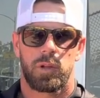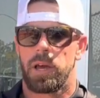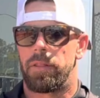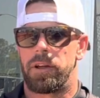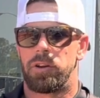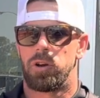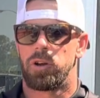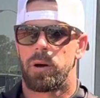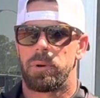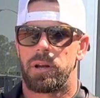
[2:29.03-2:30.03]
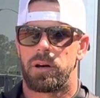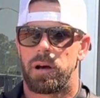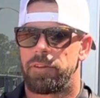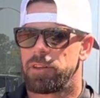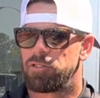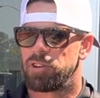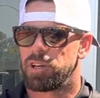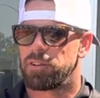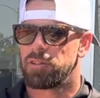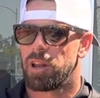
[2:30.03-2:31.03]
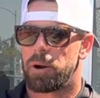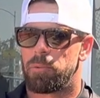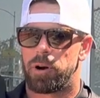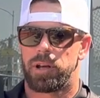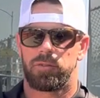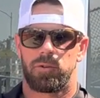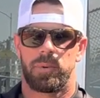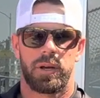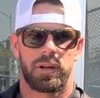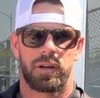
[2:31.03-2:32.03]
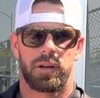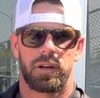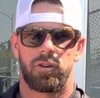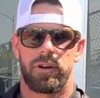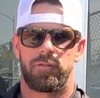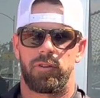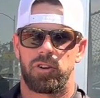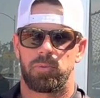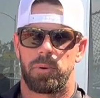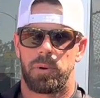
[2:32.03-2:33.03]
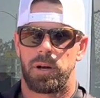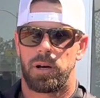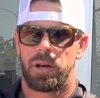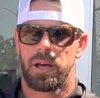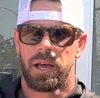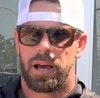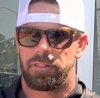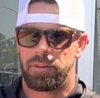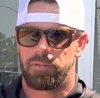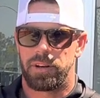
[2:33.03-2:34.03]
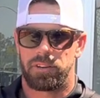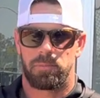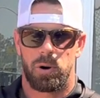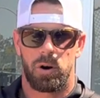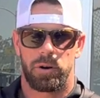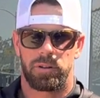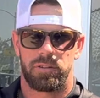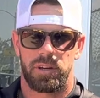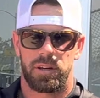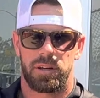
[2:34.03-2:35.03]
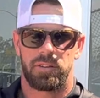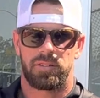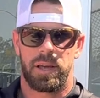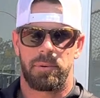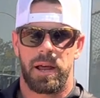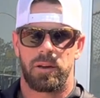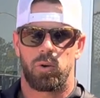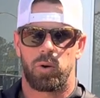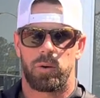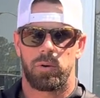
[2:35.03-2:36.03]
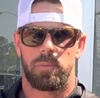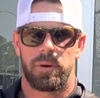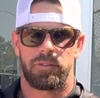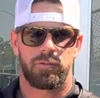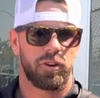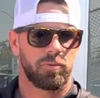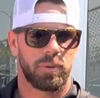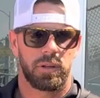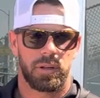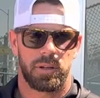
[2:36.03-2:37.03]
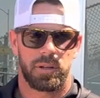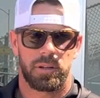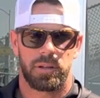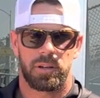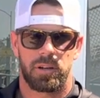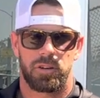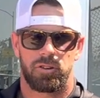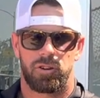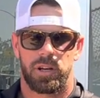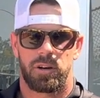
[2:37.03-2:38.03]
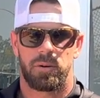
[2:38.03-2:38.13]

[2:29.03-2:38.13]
Yeah, they do. You know, I mean, I think she gets a lot of praise for being a great freshman, but I think Vanessa Bald is the same category, one of the best freshmen in the country.